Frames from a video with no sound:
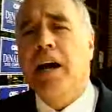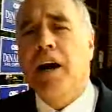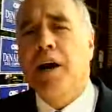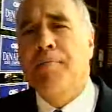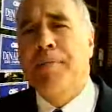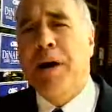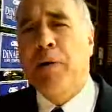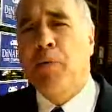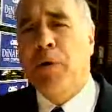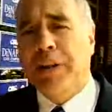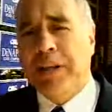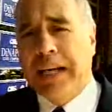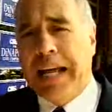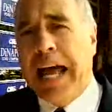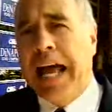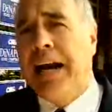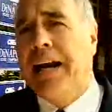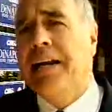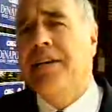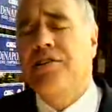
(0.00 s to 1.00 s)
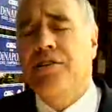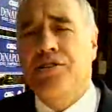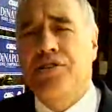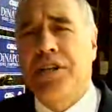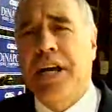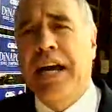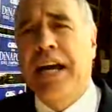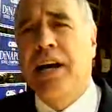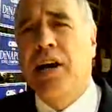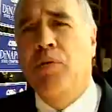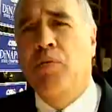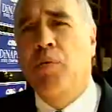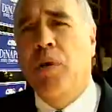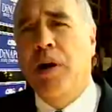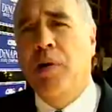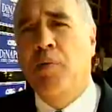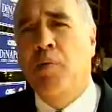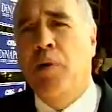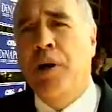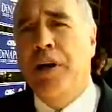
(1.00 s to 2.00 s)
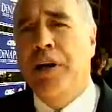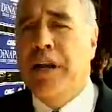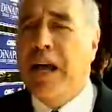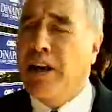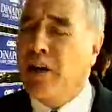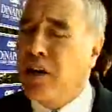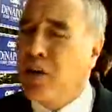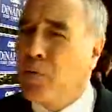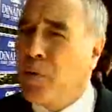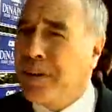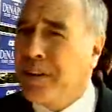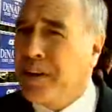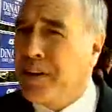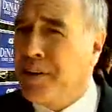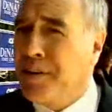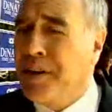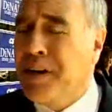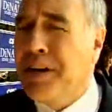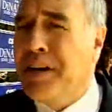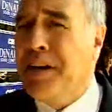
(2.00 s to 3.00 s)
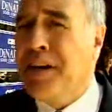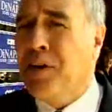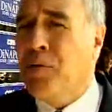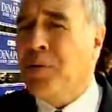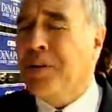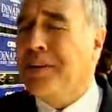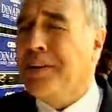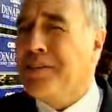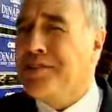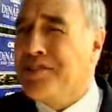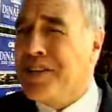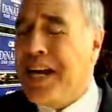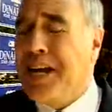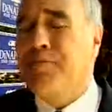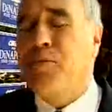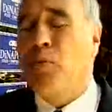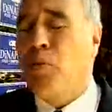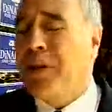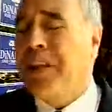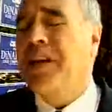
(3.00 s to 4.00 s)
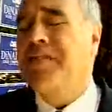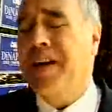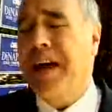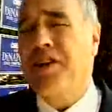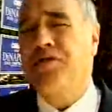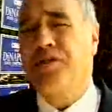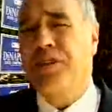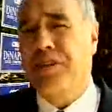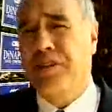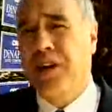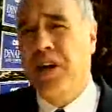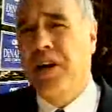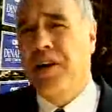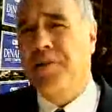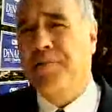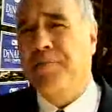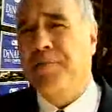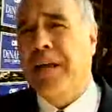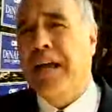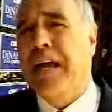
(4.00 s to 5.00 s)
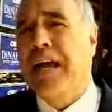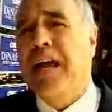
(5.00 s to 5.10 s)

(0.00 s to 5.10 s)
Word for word: uh, about what the candidates are saying and, and what, not only what they're, what they're saying, but what they've actually done,